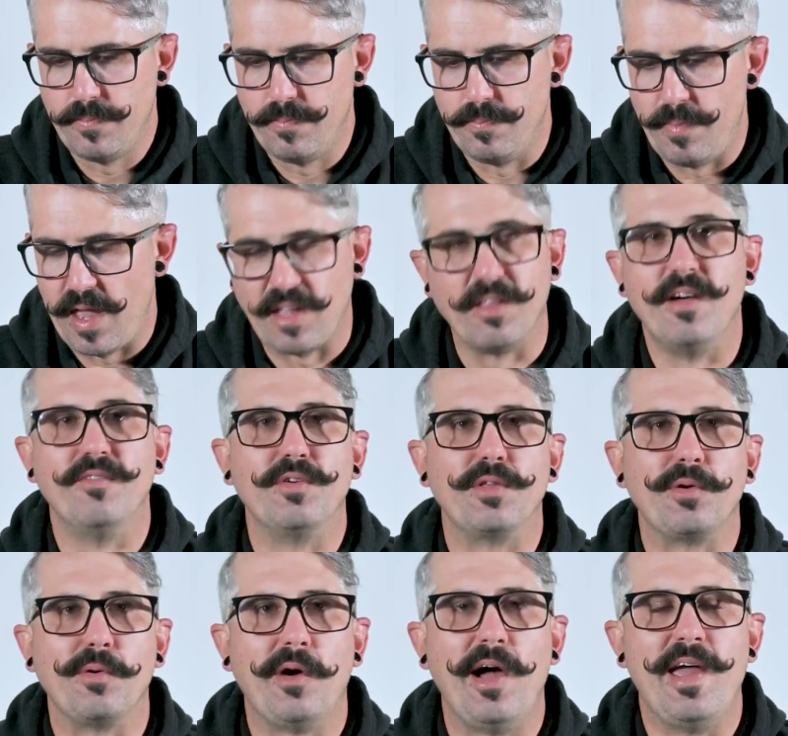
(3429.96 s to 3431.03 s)
make love with
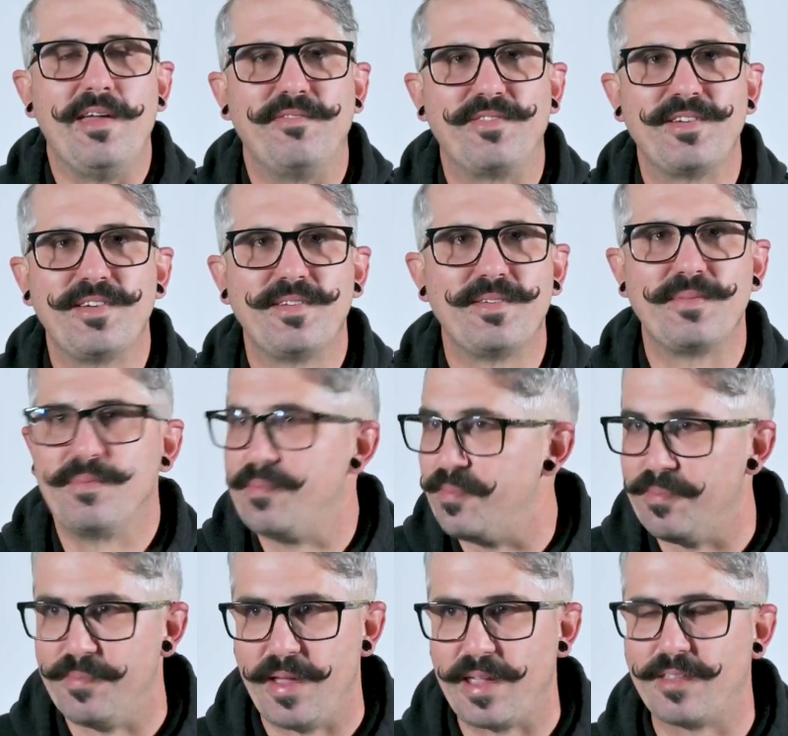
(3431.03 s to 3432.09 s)
your wife,
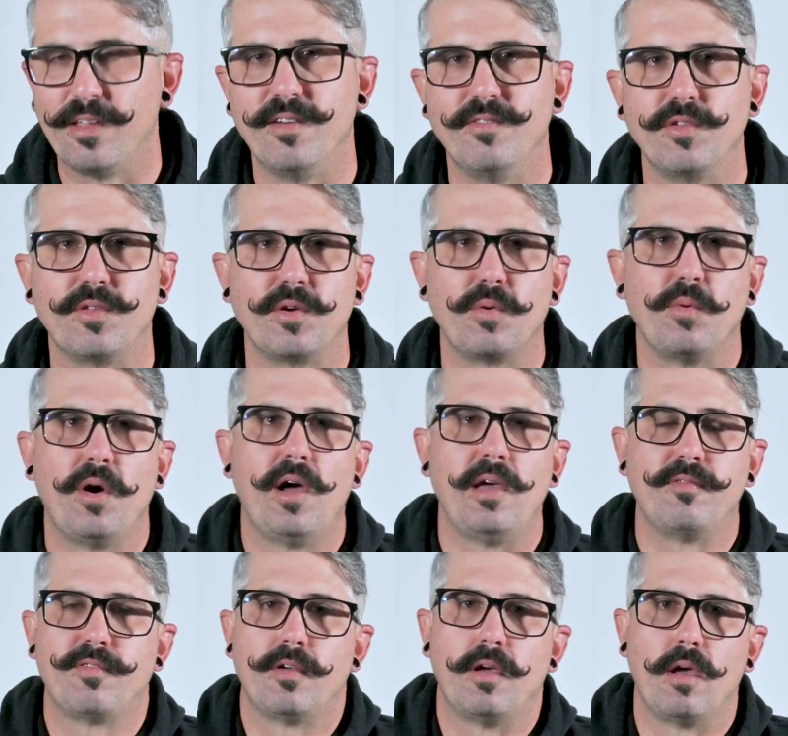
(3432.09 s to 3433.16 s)
make love with your
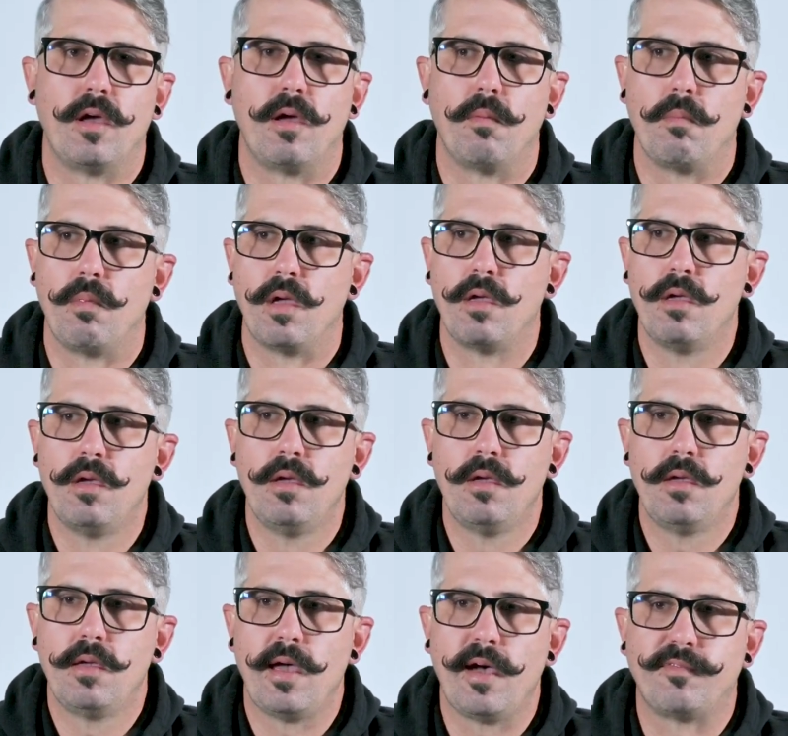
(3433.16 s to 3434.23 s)
wife.
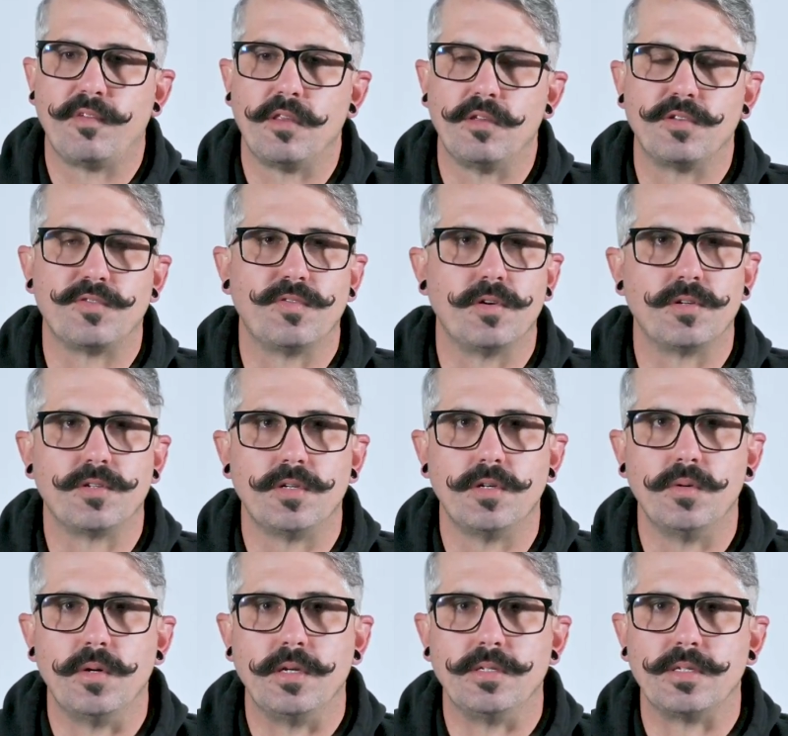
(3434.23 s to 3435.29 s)
After those first
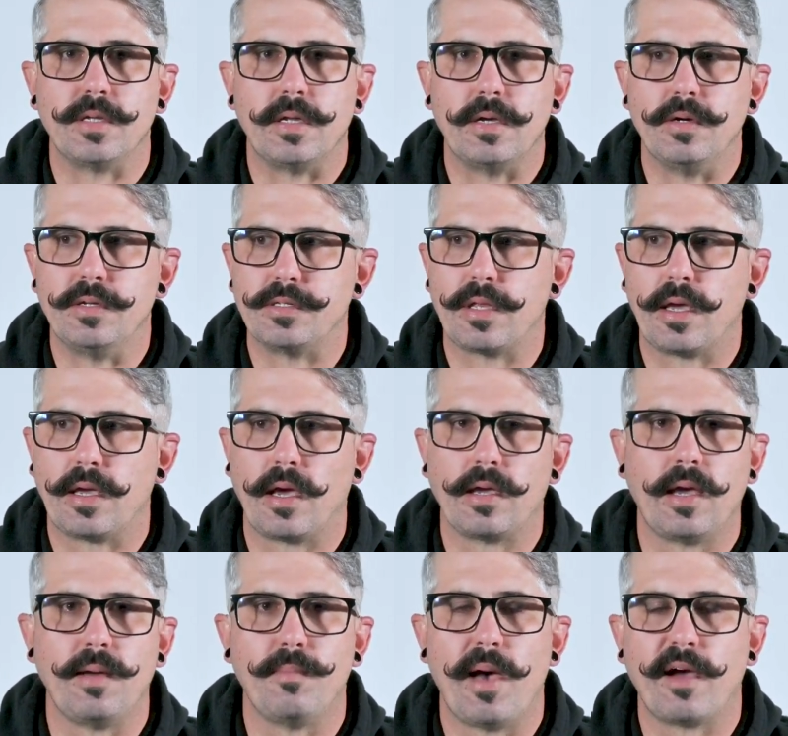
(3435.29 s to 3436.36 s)
two ones, and it was like I
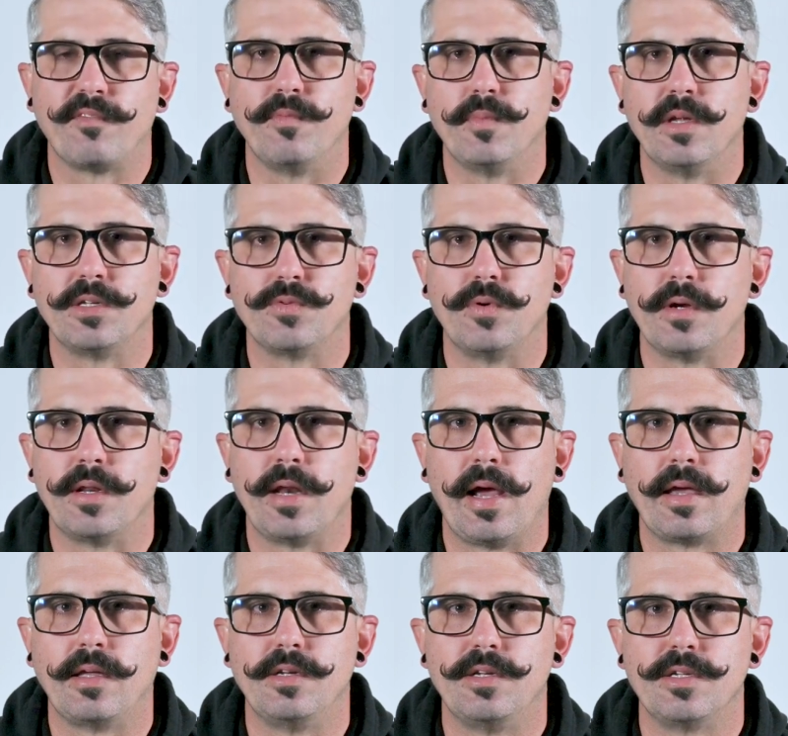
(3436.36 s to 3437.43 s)
came back from this one, and
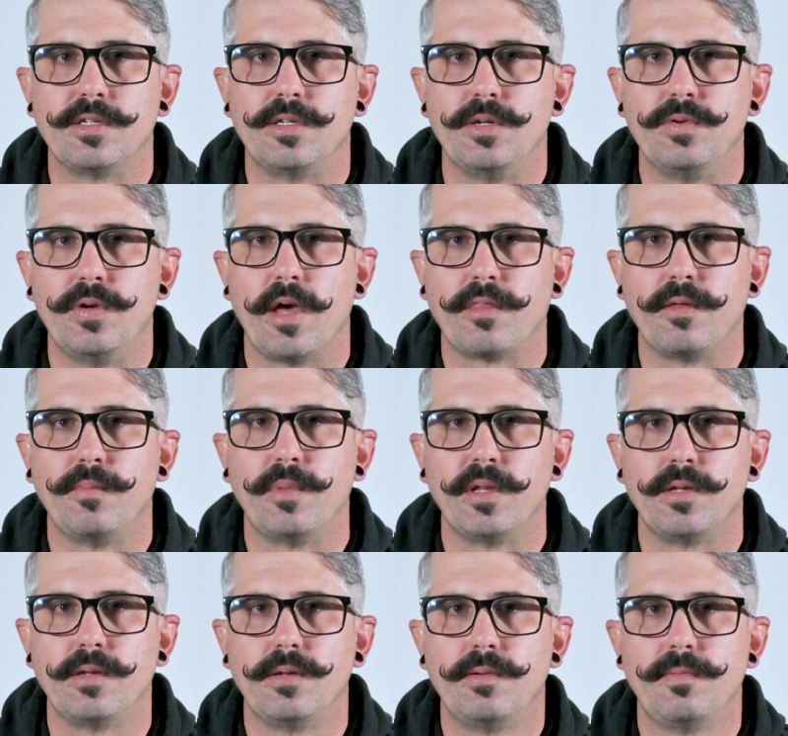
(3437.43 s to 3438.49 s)
I could just do nothing
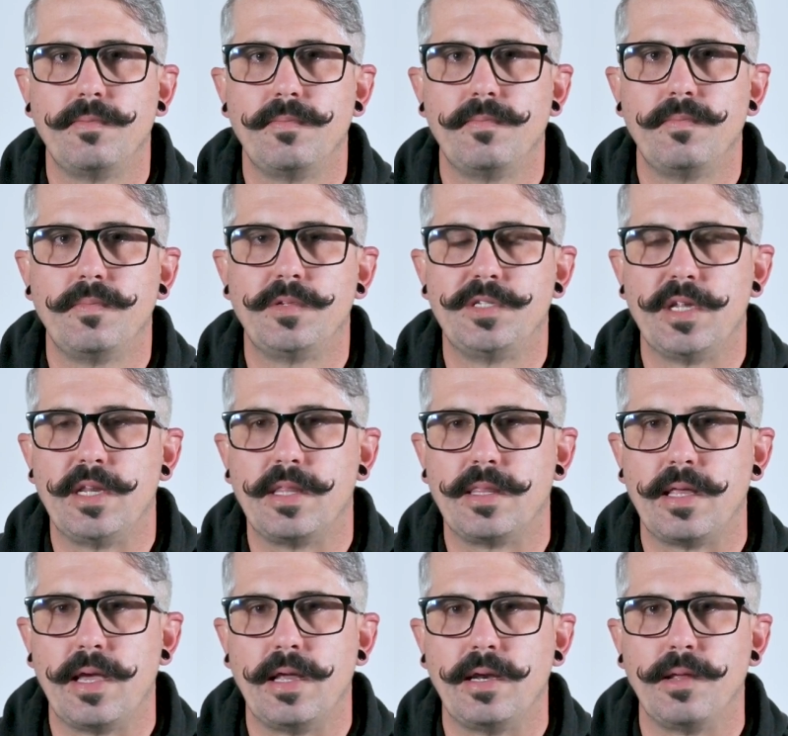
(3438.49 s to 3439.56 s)
but sit at
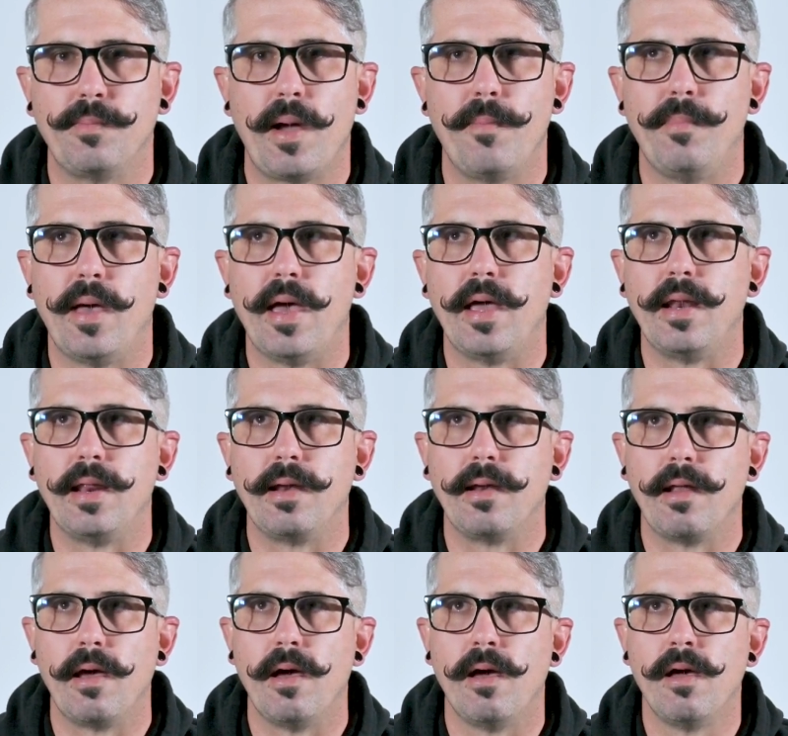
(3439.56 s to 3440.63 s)
the end of my bed, and